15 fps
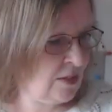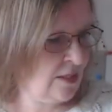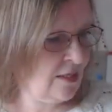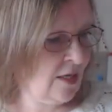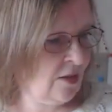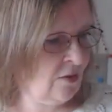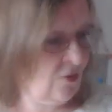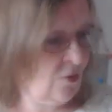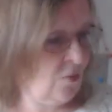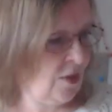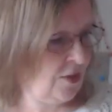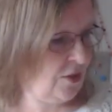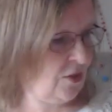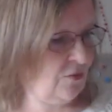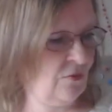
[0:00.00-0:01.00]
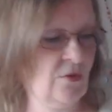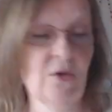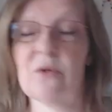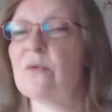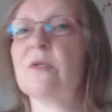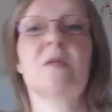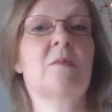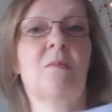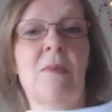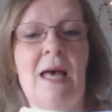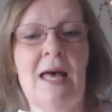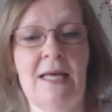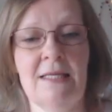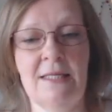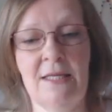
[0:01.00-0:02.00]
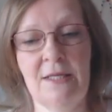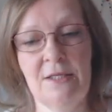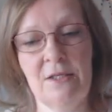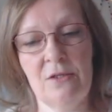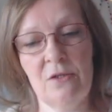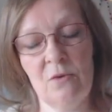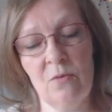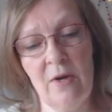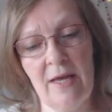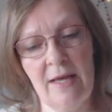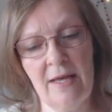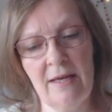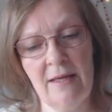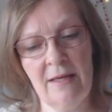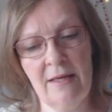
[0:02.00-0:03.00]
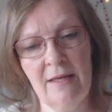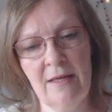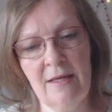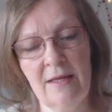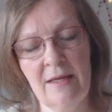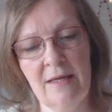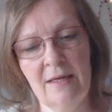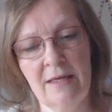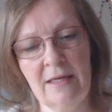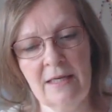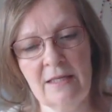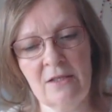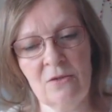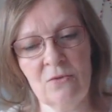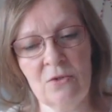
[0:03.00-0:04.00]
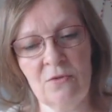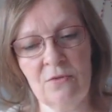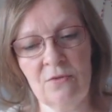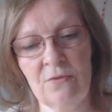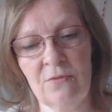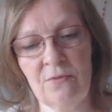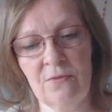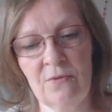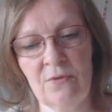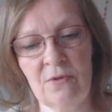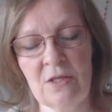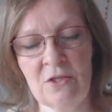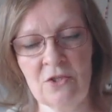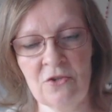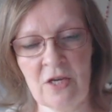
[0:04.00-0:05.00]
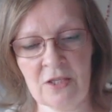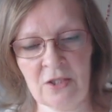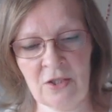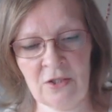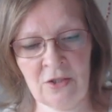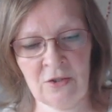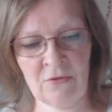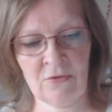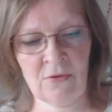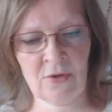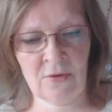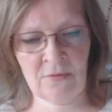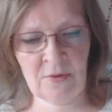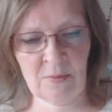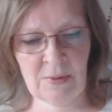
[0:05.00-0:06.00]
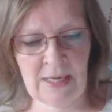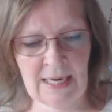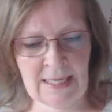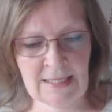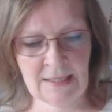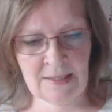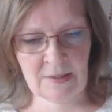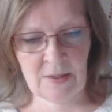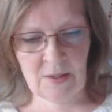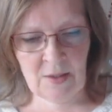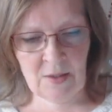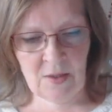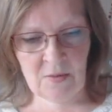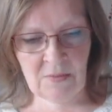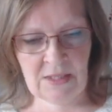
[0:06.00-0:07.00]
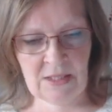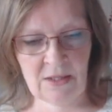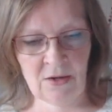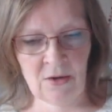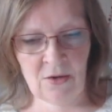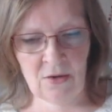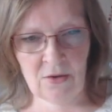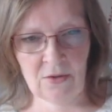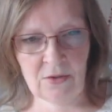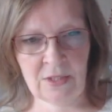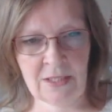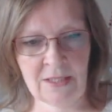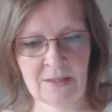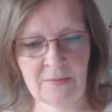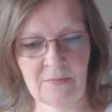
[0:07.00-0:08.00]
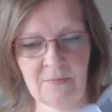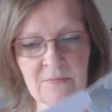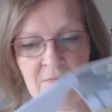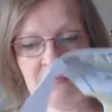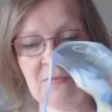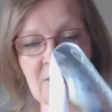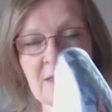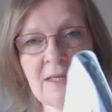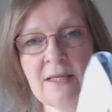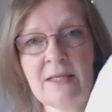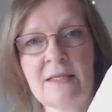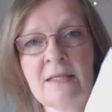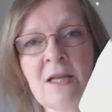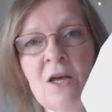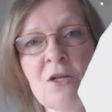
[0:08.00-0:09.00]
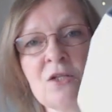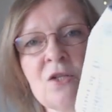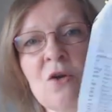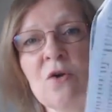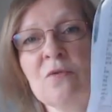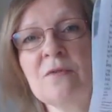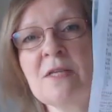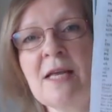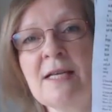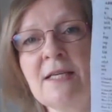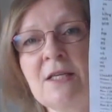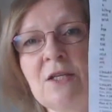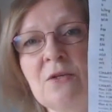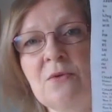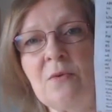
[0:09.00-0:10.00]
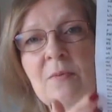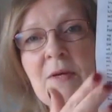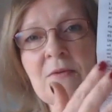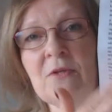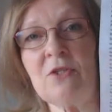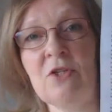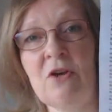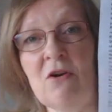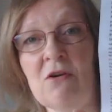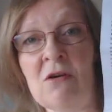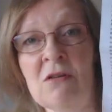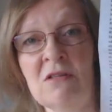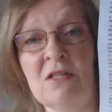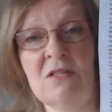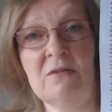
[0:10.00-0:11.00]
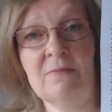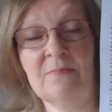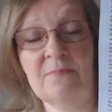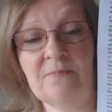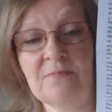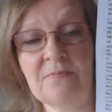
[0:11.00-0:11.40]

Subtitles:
was another one of those patterns where it's sort of, the instructions are all over the place, because it starts off telling you about the charts